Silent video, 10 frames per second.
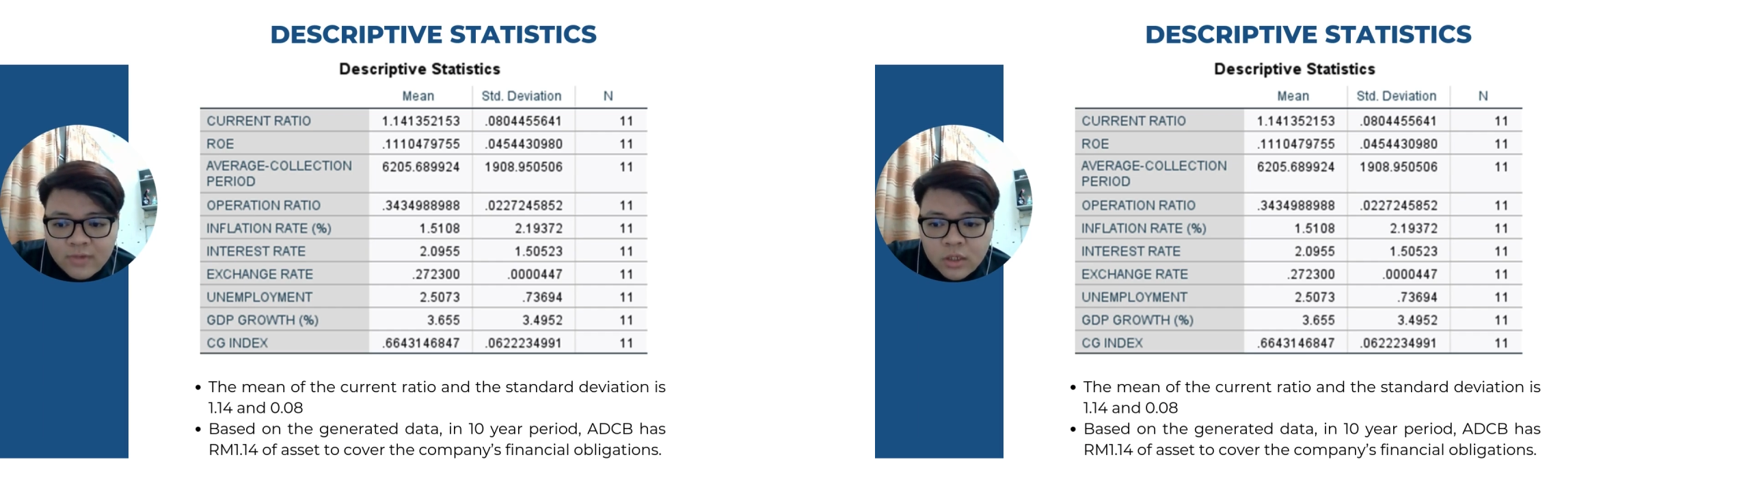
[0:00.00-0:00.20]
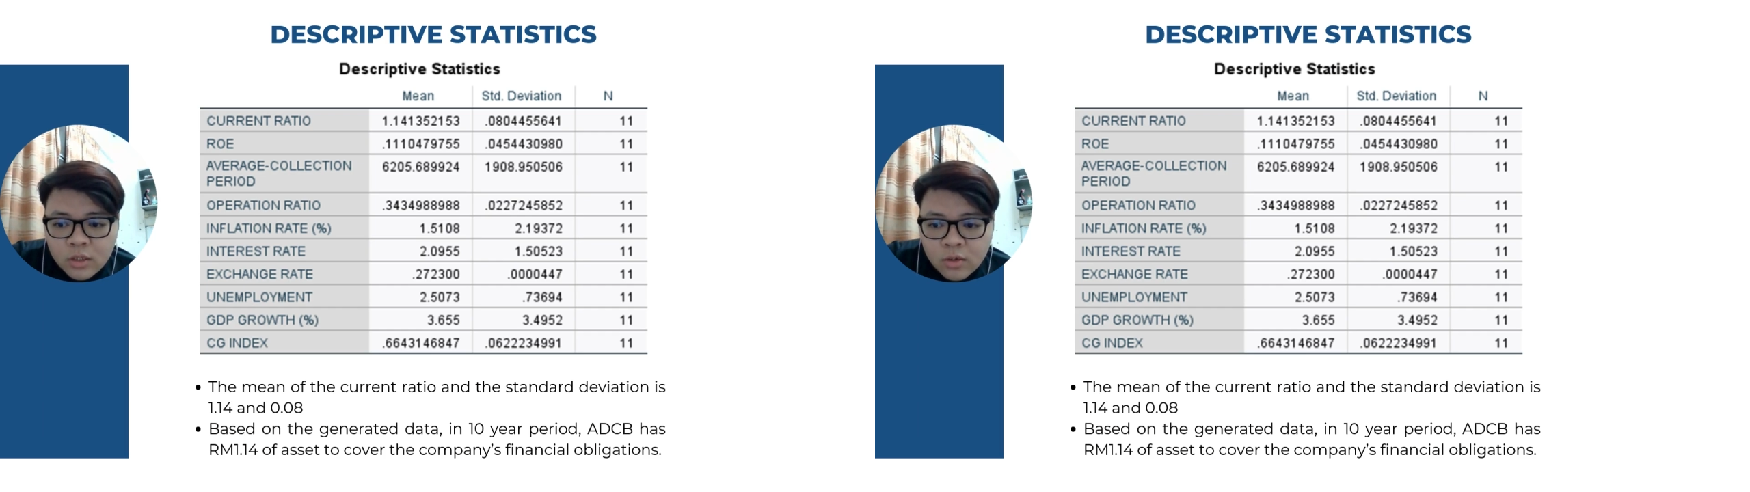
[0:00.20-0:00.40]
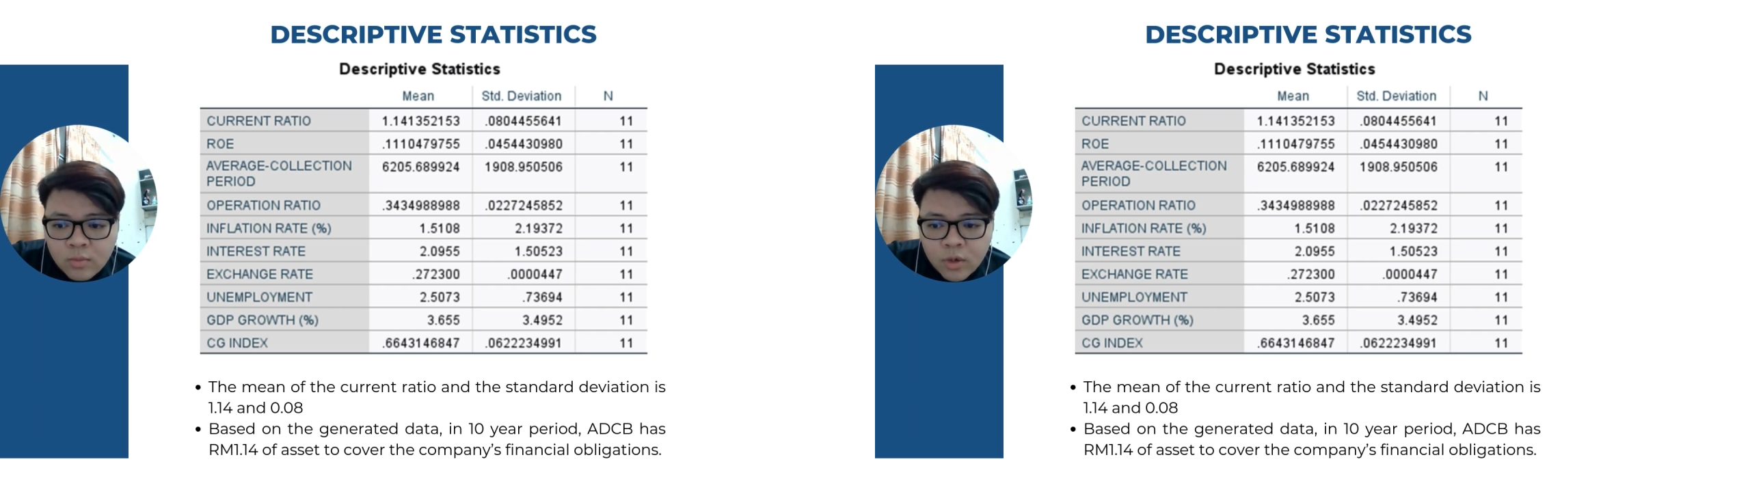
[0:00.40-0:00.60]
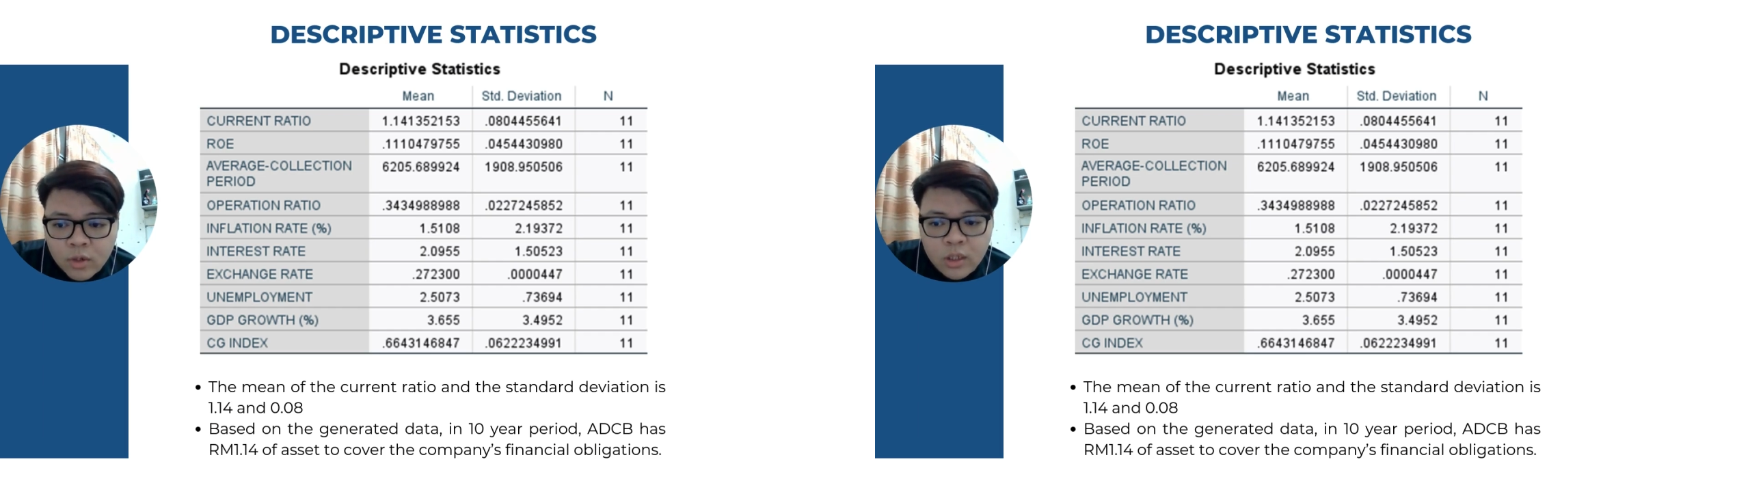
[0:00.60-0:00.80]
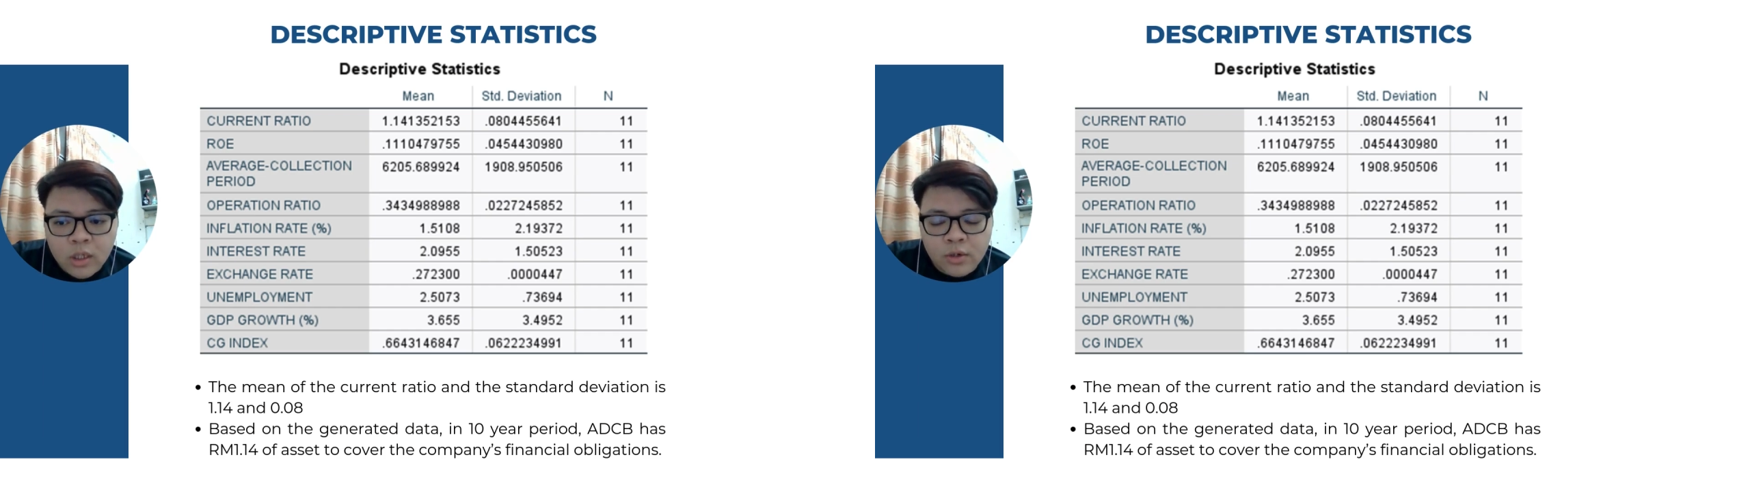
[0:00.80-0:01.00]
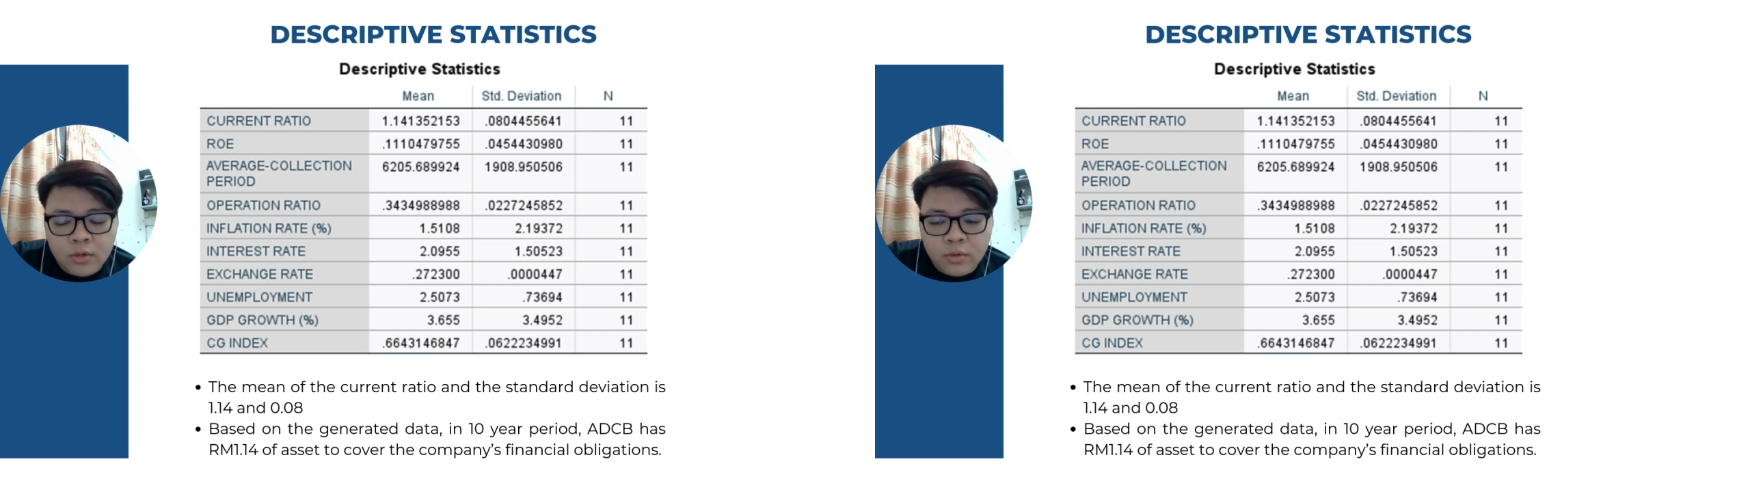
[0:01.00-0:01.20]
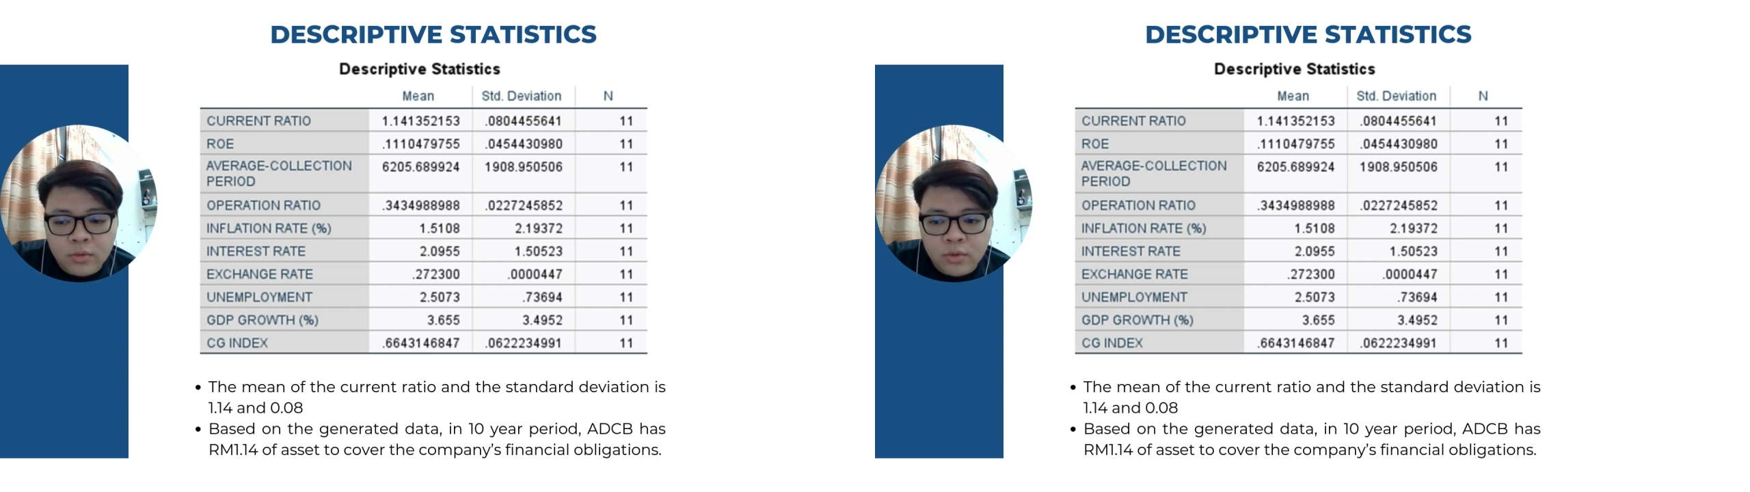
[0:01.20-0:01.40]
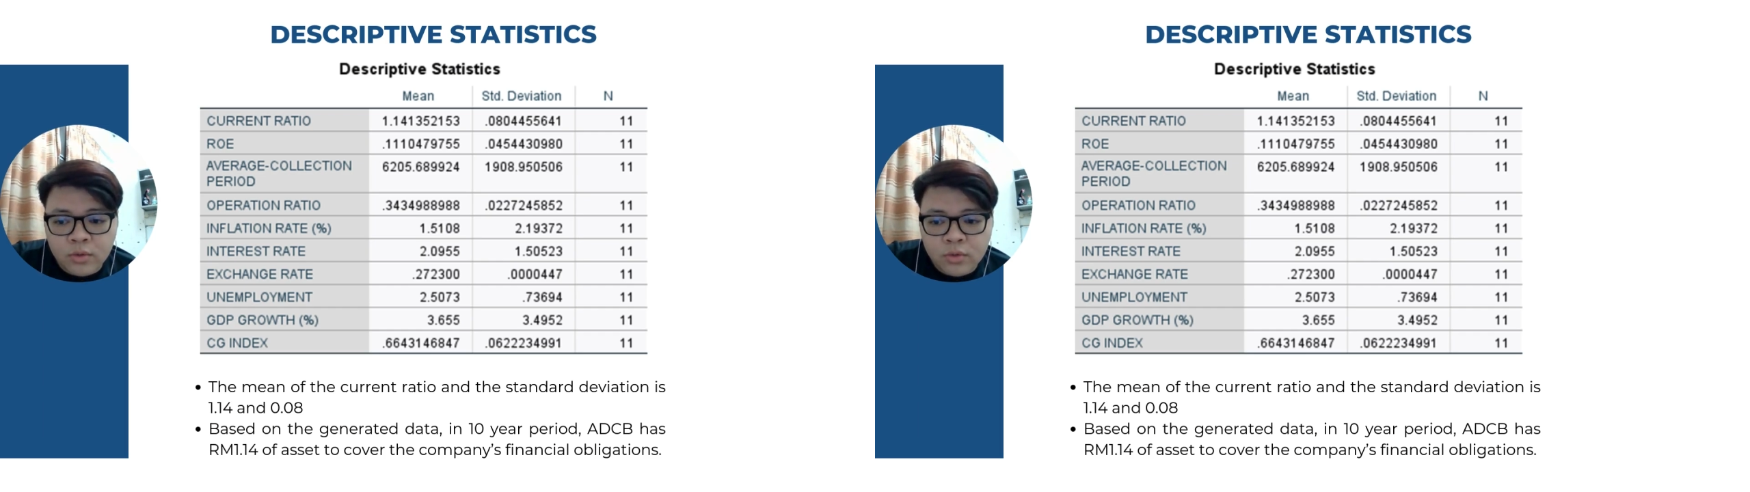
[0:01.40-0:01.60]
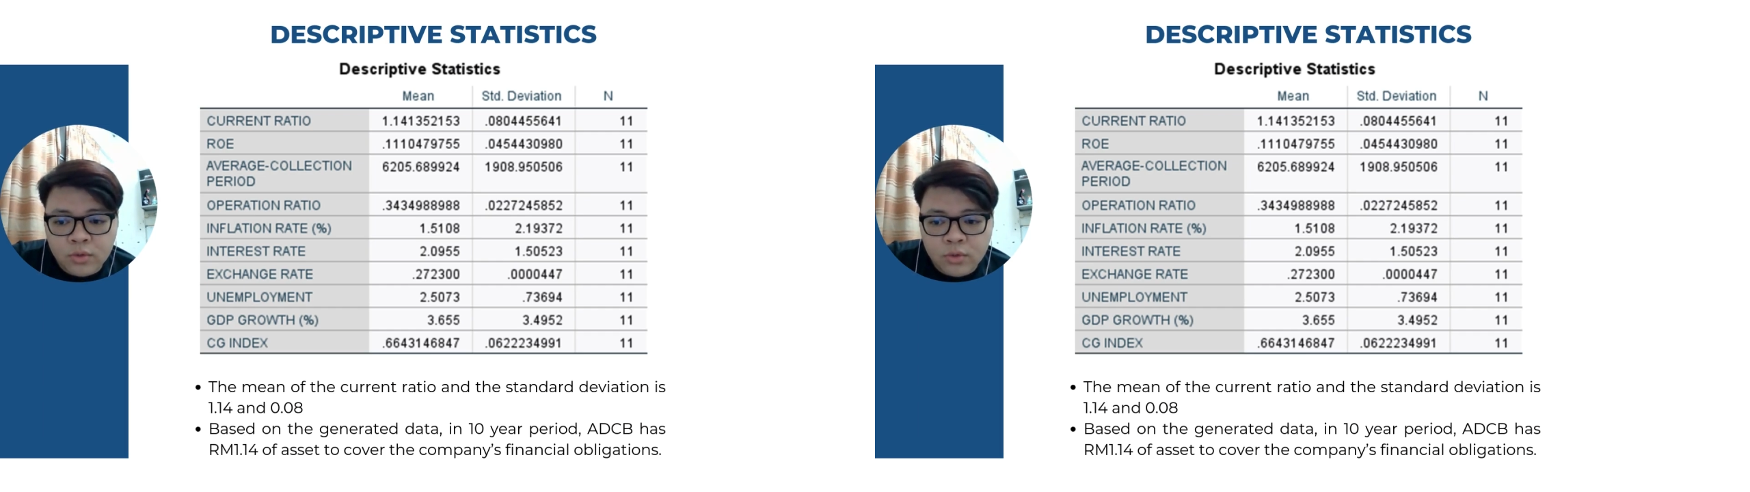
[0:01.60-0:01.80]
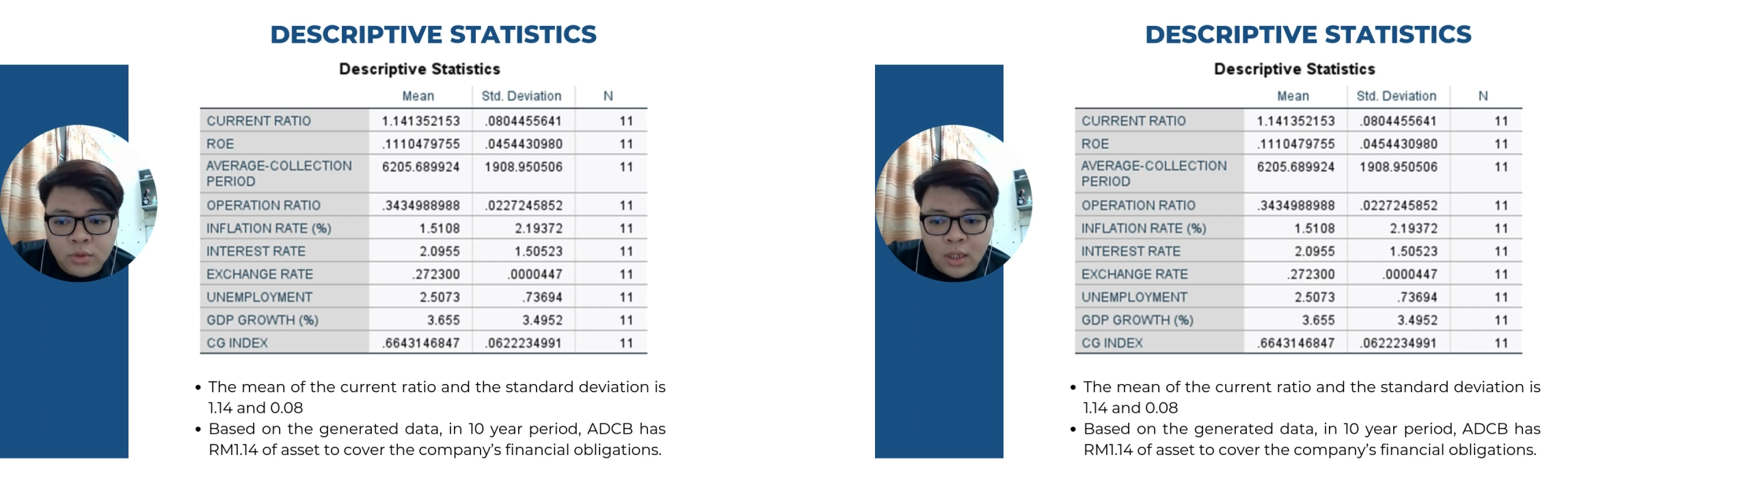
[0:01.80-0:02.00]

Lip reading: 0.022